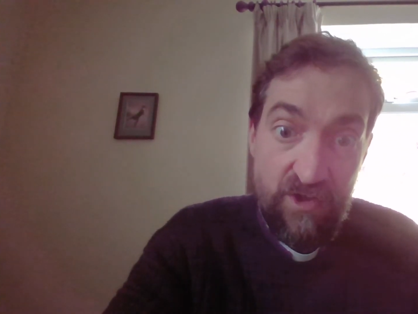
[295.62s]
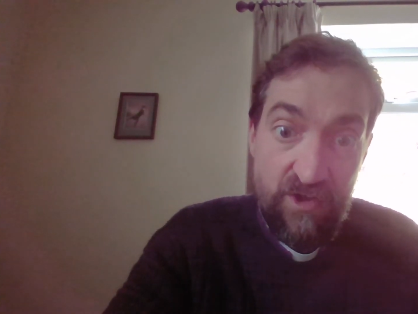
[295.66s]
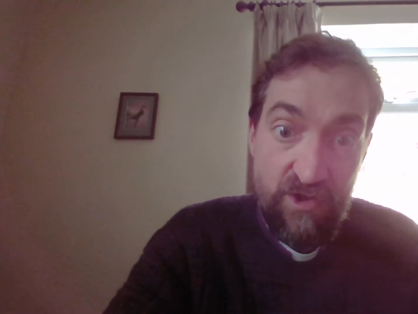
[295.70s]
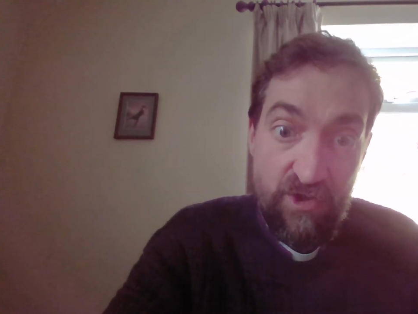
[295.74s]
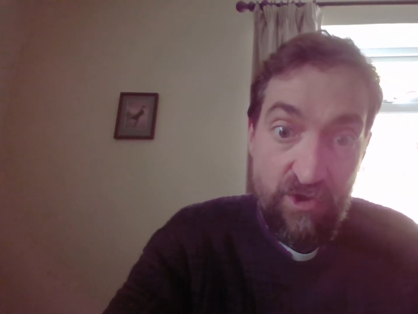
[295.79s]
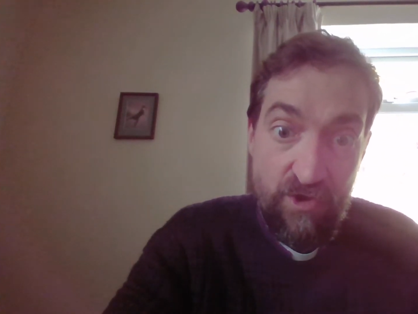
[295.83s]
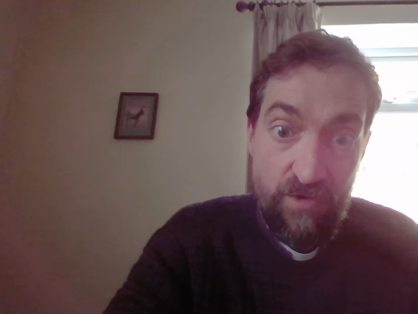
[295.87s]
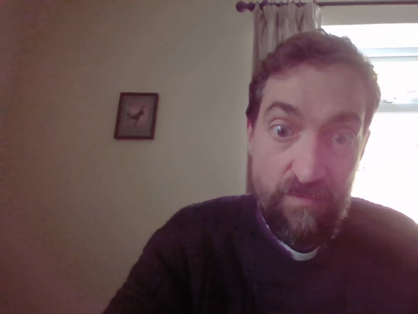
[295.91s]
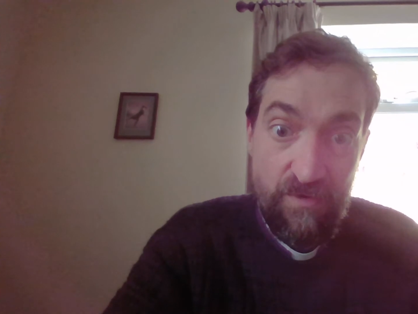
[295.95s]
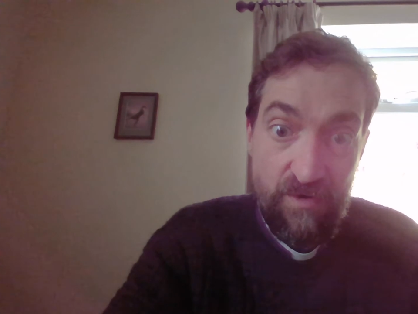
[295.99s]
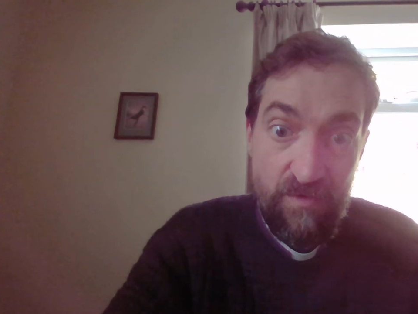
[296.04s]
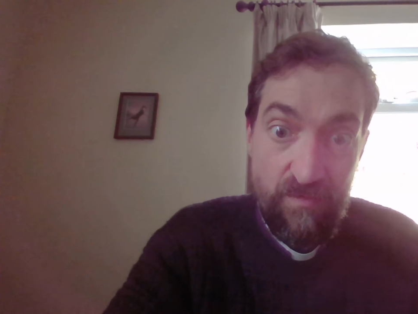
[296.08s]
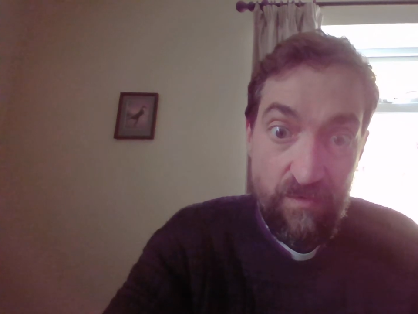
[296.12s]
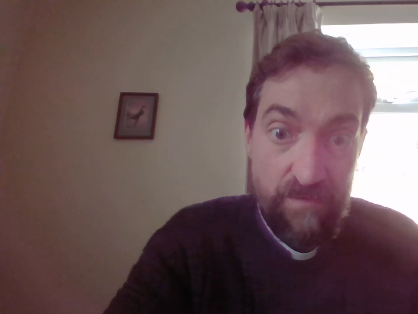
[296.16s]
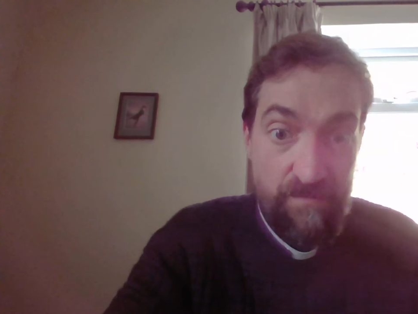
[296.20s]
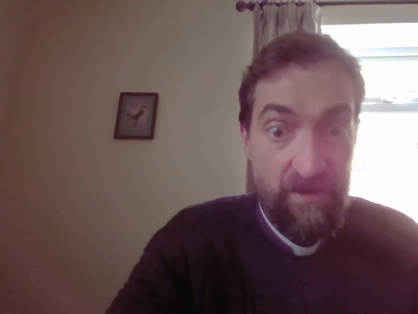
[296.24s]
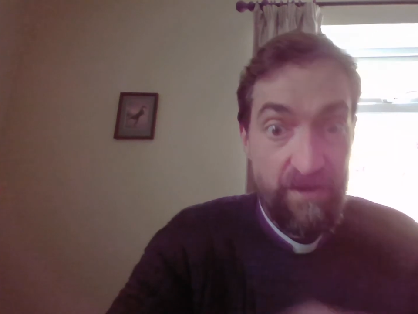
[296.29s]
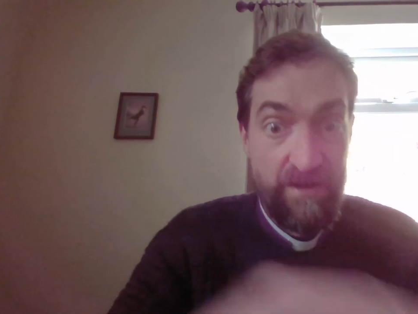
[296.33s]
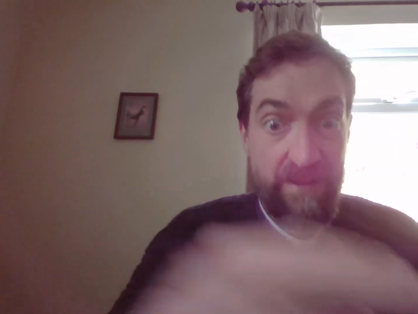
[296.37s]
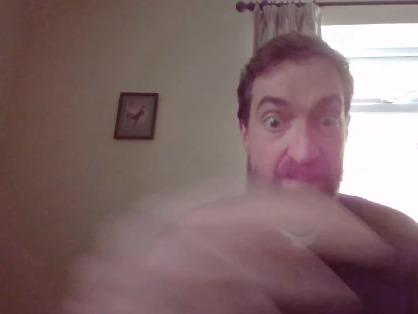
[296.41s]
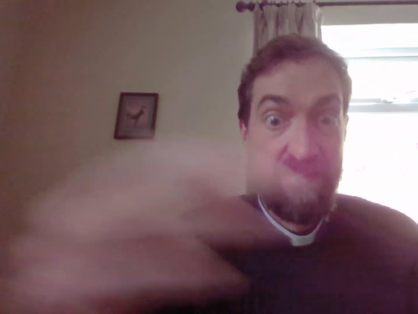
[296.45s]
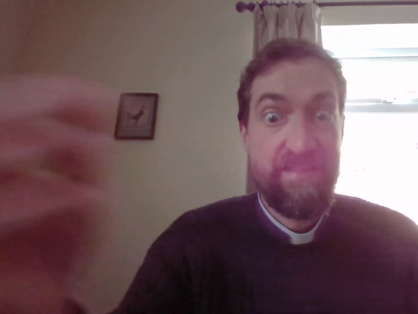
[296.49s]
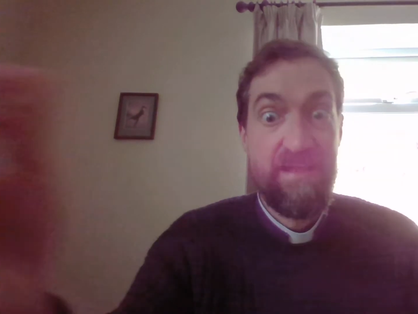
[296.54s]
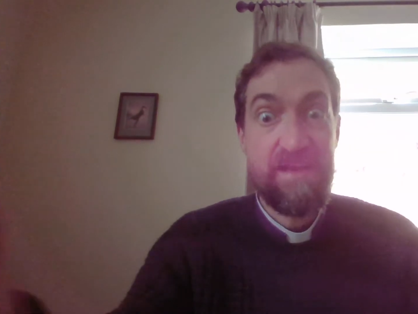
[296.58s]
human
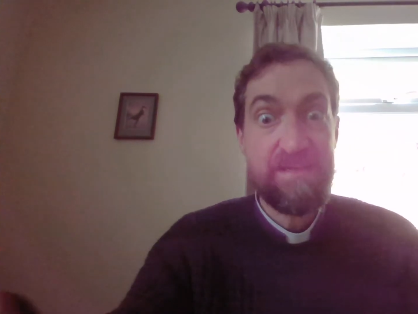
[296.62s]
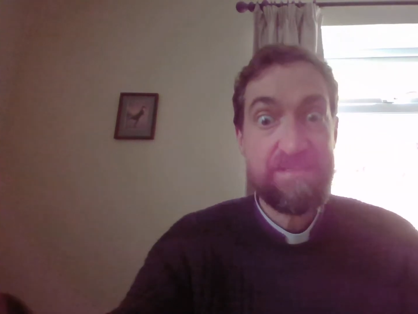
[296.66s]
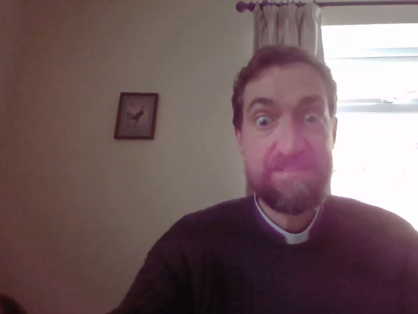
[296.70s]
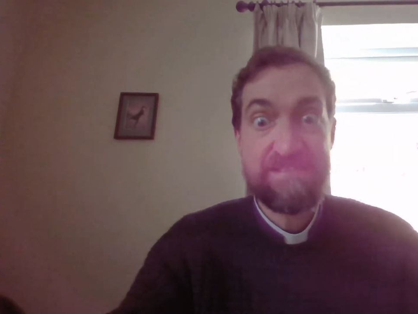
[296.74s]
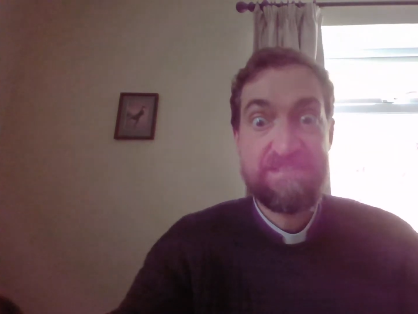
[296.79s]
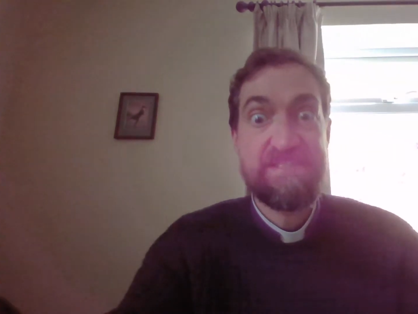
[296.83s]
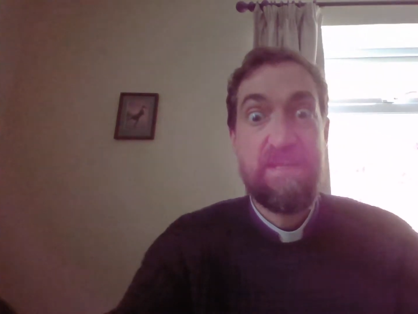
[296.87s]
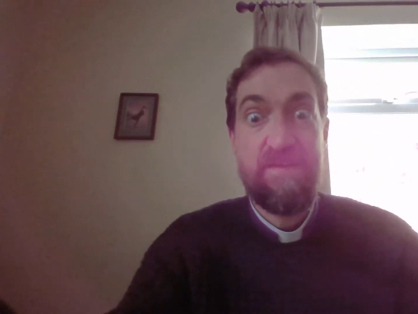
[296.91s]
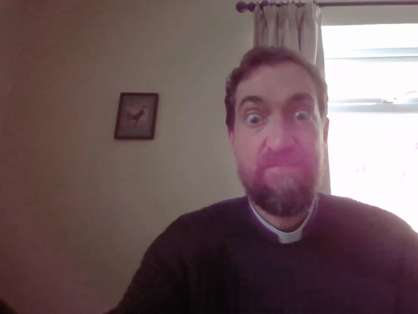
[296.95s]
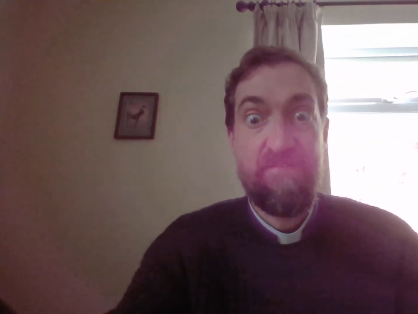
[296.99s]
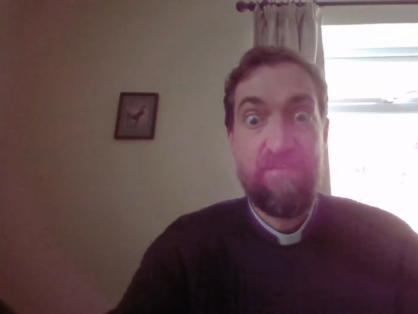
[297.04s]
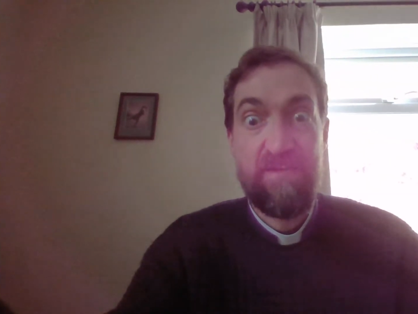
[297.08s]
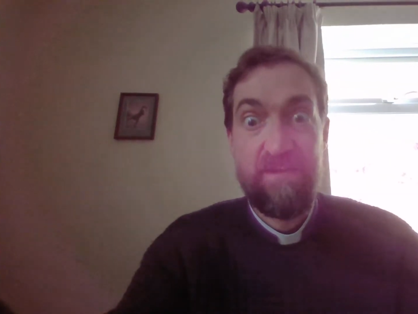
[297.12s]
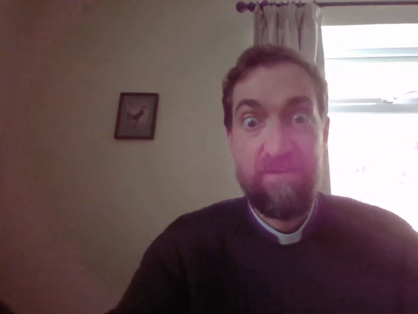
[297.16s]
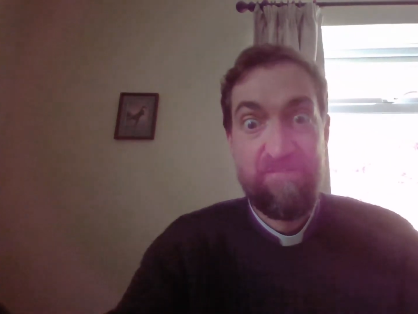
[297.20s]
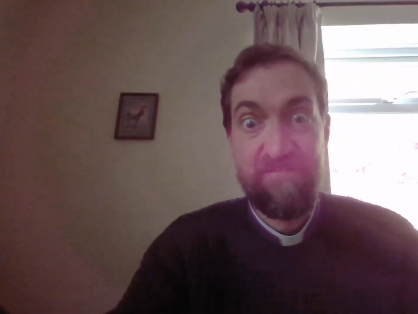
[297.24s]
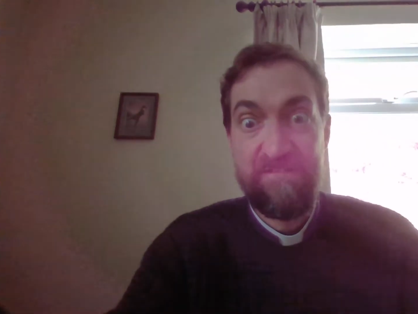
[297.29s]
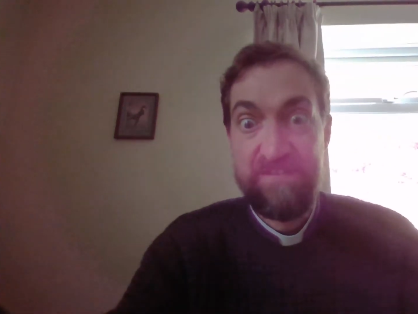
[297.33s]
women. That's having